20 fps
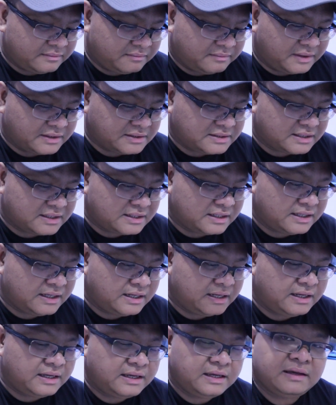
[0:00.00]

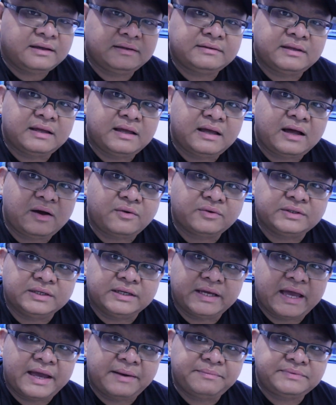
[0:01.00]
basically how the
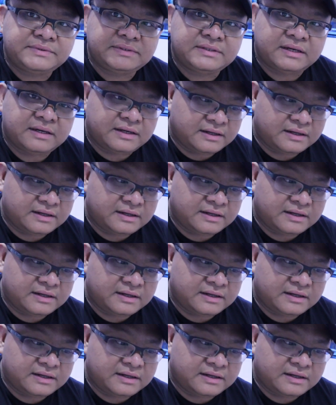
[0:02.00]
apps